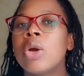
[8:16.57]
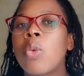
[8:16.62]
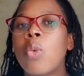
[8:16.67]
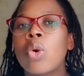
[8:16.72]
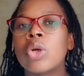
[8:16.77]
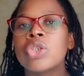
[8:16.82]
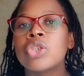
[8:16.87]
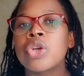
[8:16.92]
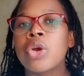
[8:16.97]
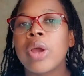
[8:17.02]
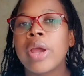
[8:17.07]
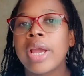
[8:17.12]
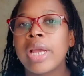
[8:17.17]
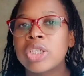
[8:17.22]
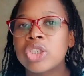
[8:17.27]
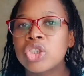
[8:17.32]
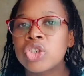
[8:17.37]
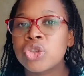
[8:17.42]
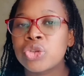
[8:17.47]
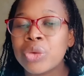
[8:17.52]
once your hair
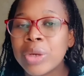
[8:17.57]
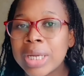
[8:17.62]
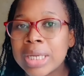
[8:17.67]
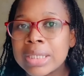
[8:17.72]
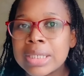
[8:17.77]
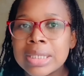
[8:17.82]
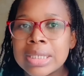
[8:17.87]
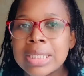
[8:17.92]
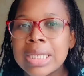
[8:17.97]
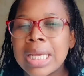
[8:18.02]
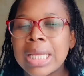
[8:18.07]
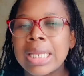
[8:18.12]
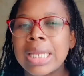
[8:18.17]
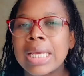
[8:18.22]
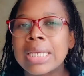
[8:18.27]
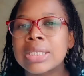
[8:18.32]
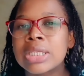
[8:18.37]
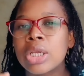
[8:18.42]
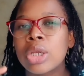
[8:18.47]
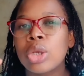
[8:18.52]
shrinks,
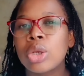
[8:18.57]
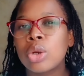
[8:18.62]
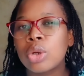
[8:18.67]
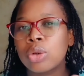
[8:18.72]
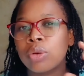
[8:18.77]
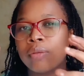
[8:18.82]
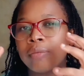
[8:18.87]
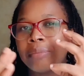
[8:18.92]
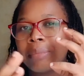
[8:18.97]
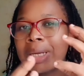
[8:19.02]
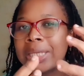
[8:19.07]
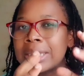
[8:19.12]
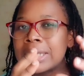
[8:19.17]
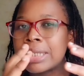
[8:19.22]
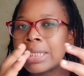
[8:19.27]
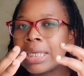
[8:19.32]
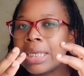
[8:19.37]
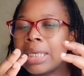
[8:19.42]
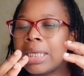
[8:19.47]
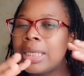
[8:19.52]
there's a lot of
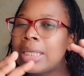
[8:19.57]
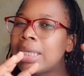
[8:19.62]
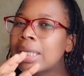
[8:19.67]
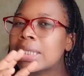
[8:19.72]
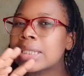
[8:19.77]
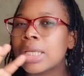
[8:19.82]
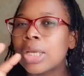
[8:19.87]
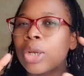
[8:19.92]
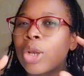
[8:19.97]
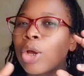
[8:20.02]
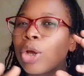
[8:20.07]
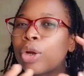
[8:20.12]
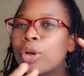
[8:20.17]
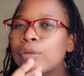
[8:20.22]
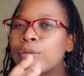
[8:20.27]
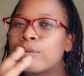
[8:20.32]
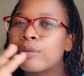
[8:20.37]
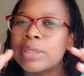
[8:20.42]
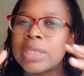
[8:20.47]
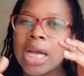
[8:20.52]
matting, there's a lot
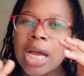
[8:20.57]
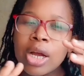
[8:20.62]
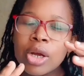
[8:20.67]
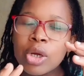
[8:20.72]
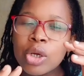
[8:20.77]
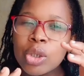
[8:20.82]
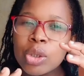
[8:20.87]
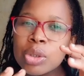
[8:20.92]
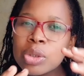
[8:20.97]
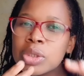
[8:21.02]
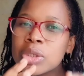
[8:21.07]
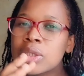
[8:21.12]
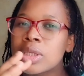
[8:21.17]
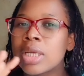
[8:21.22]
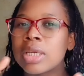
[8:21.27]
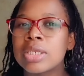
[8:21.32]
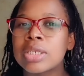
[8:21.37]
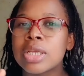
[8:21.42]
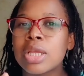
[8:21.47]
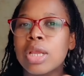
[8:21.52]
of tangles, there's a